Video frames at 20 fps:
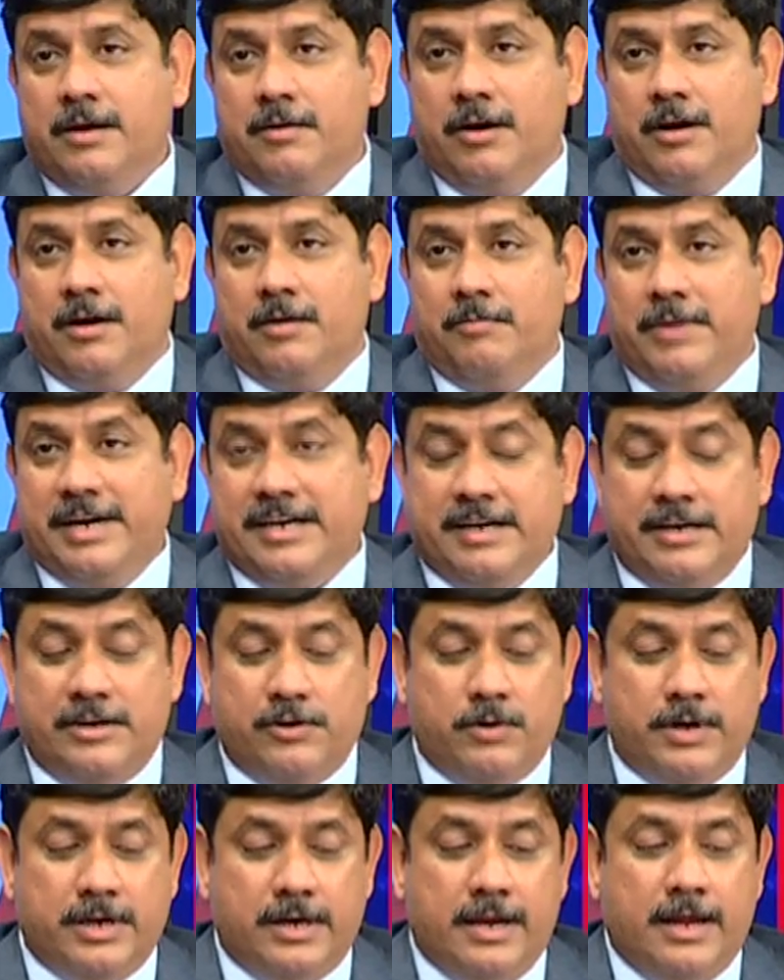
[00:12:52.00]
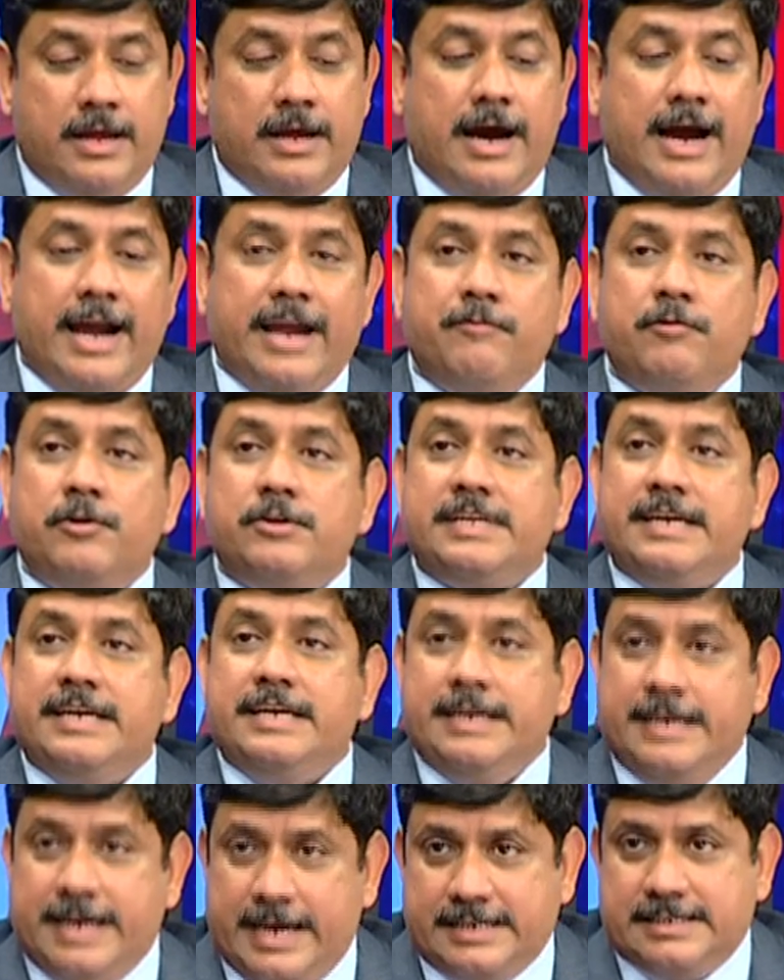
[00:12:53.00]
met into it. I would
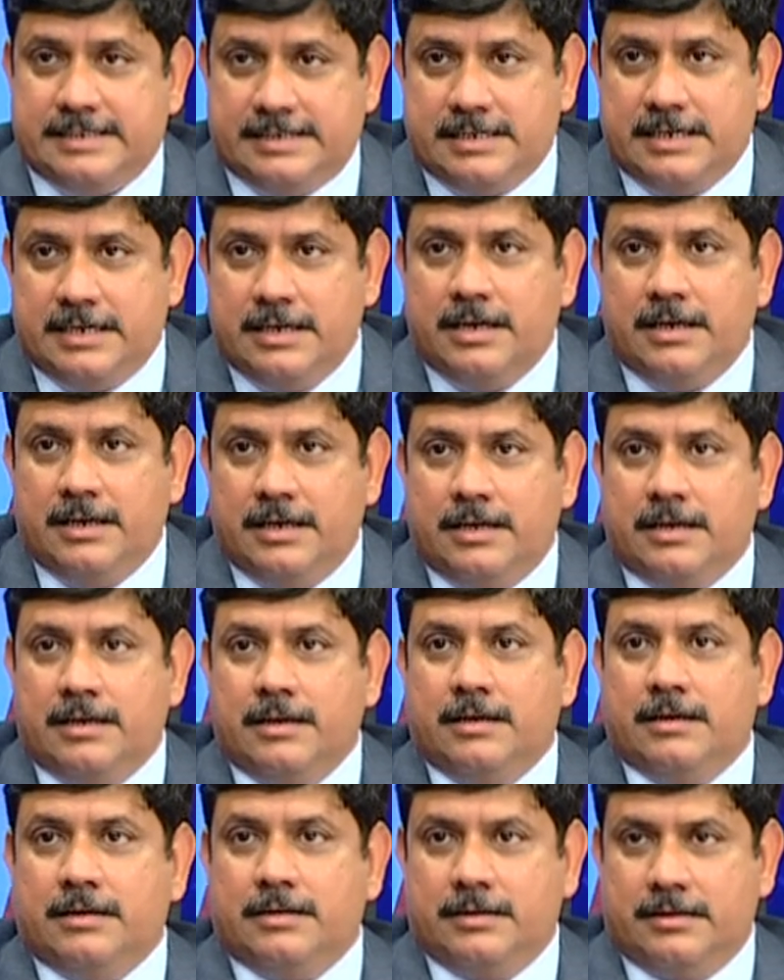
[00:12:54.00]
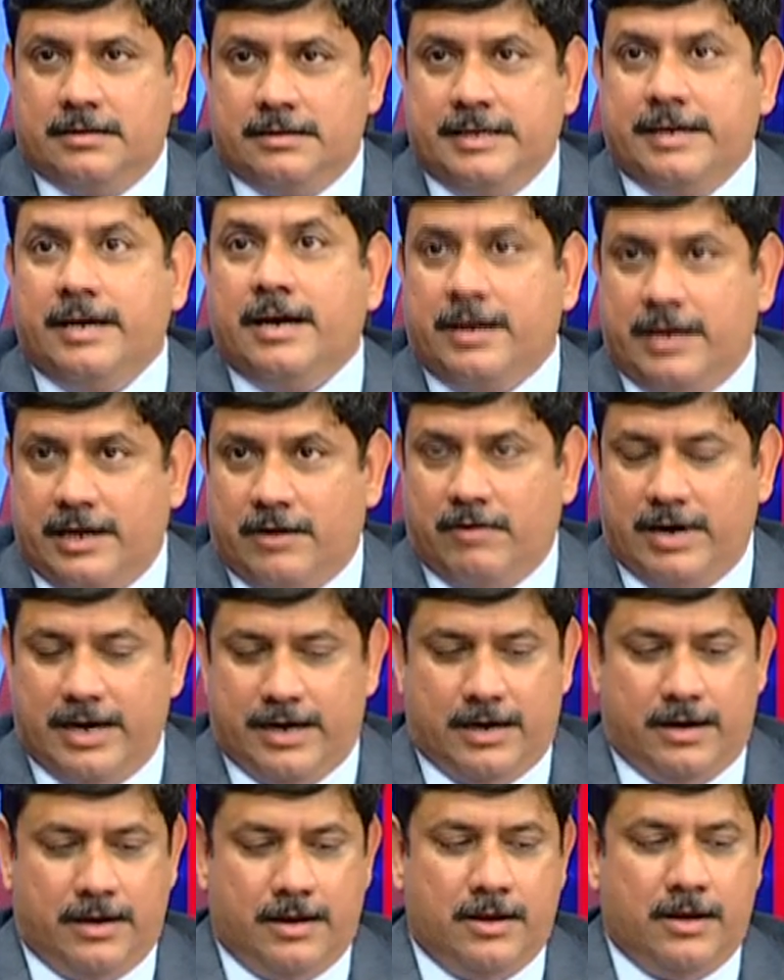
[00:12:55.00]
think yes, they are required.
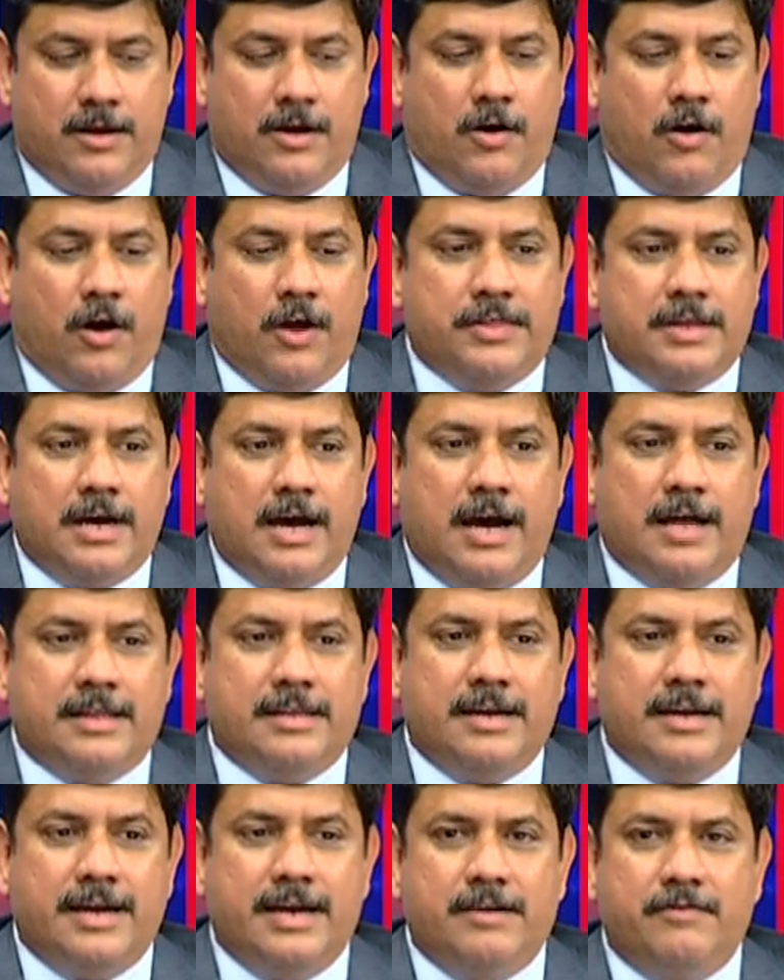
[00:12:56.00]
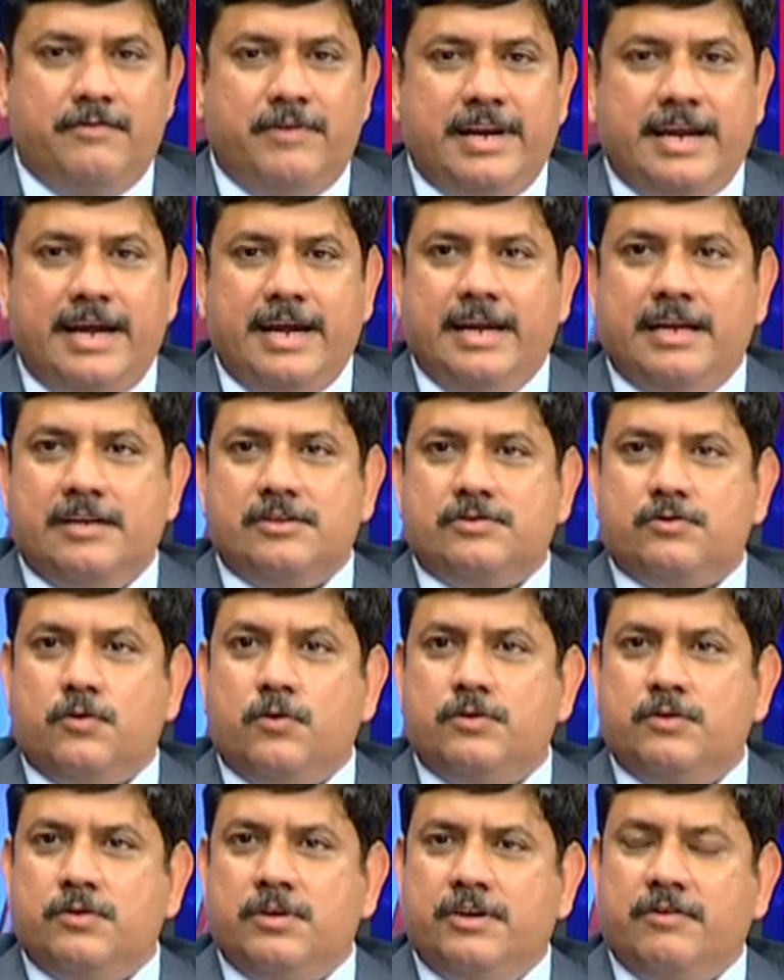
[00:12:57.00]
On the other hand, when I
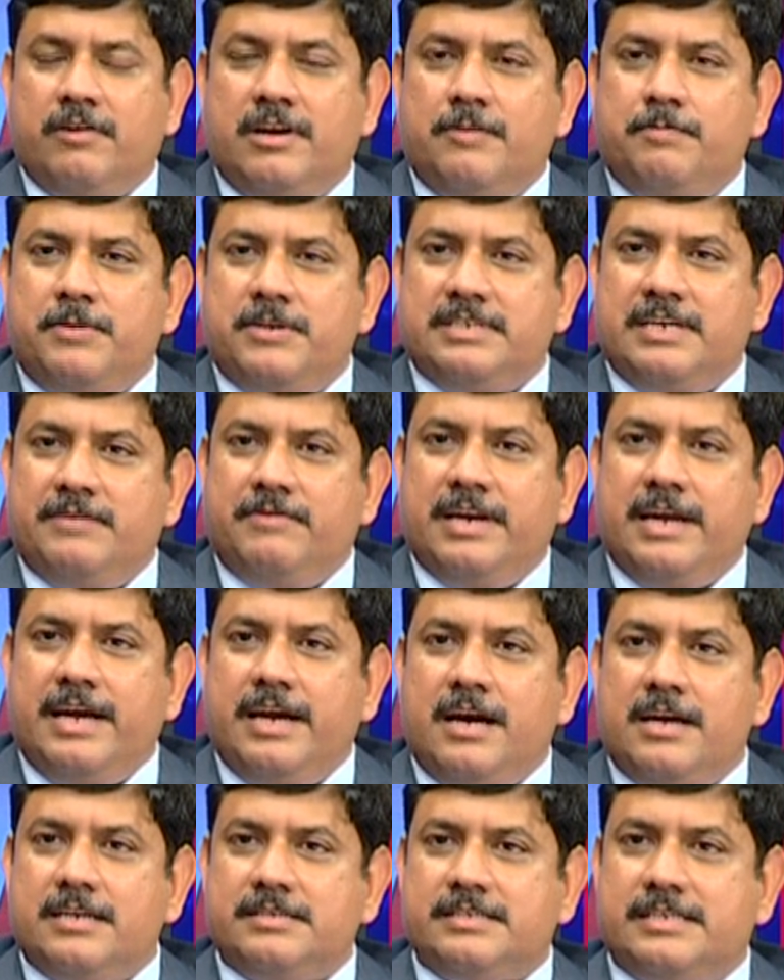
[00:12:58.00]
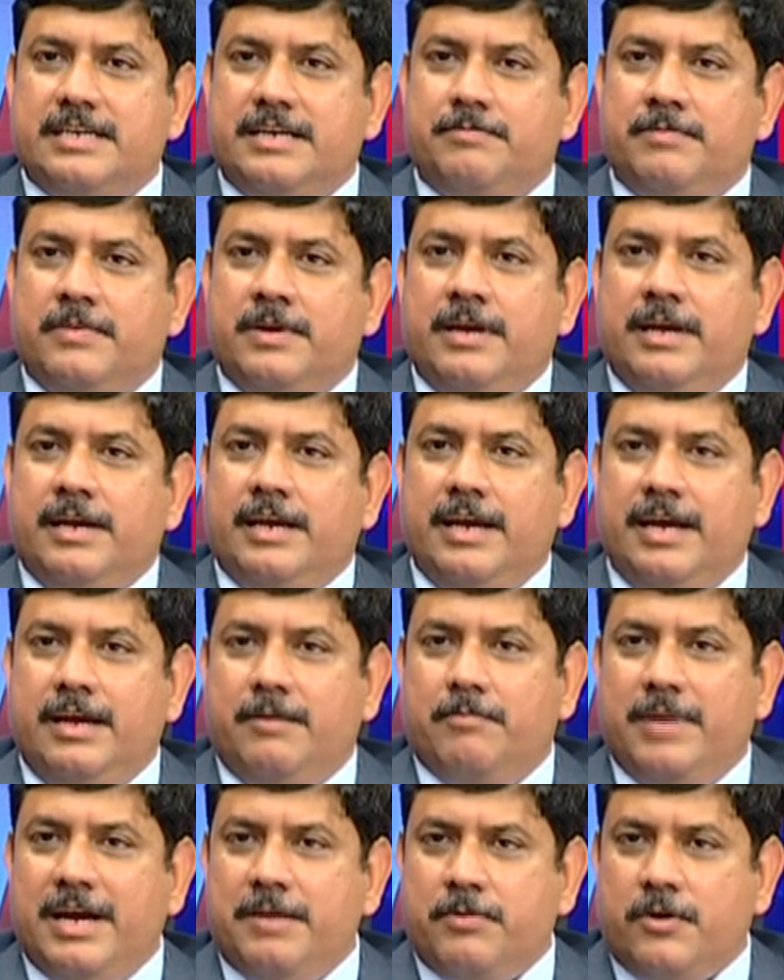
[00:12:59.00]
talk to the developers and when I ask them, hey,
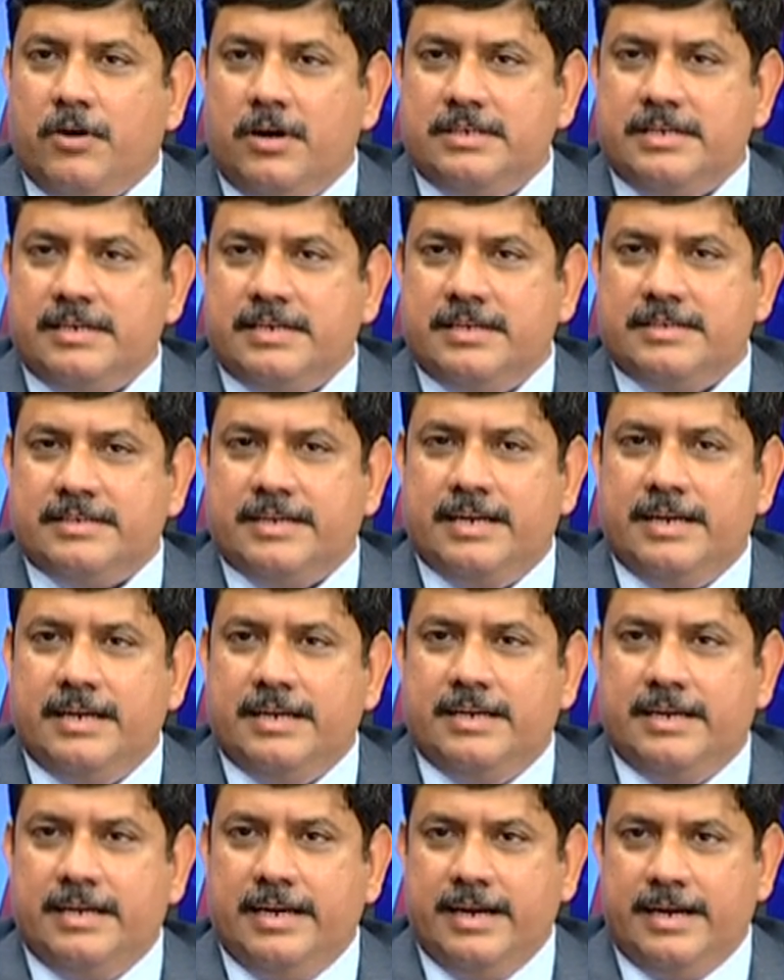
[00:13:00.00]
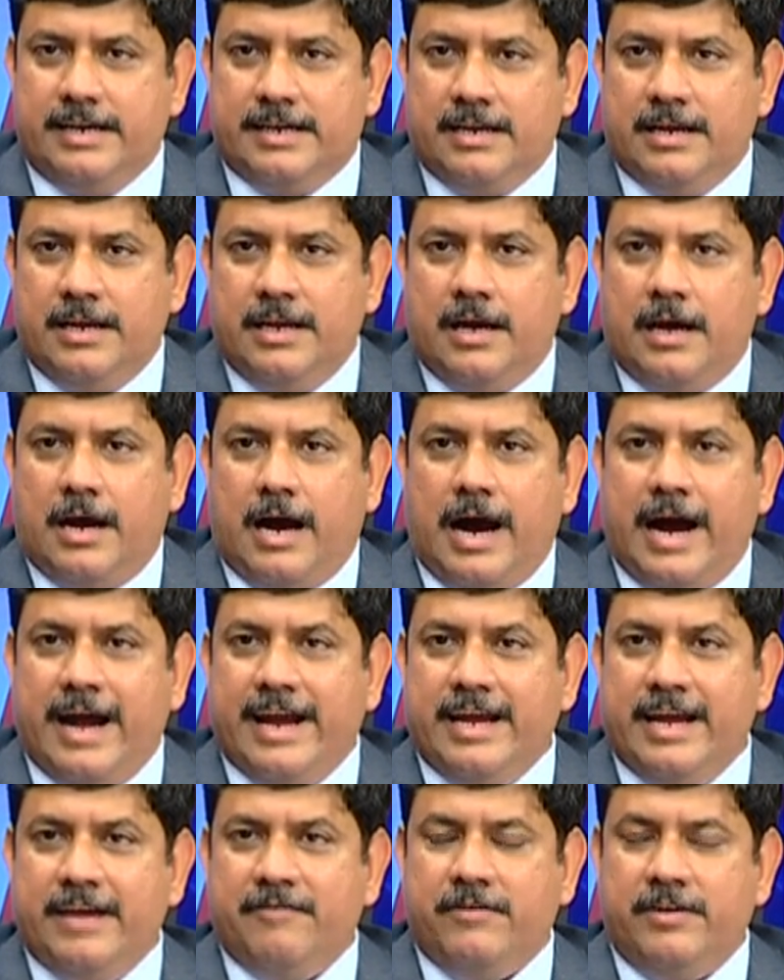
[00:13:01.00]
my project is getting delayed, I
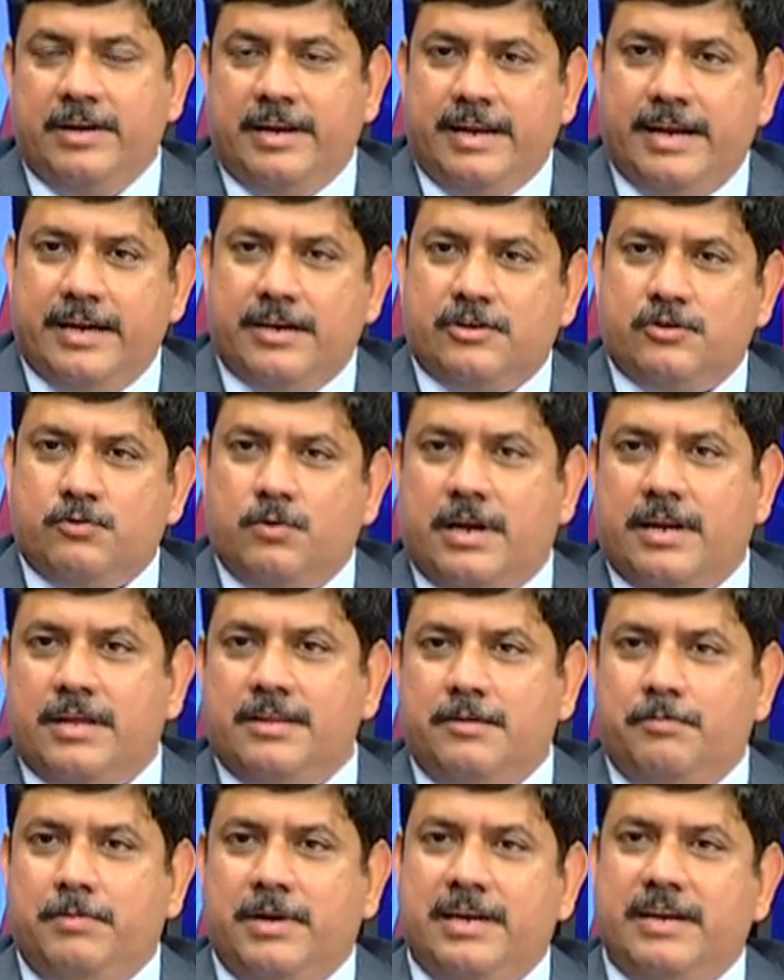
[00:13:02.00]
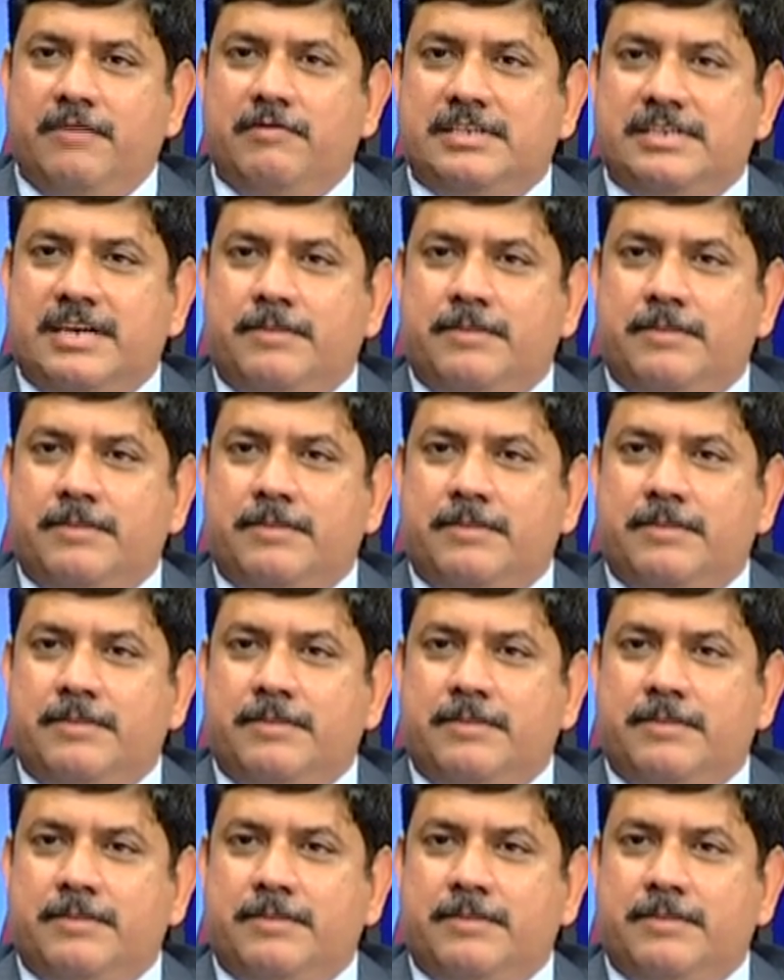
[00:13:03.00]
have a link to another building which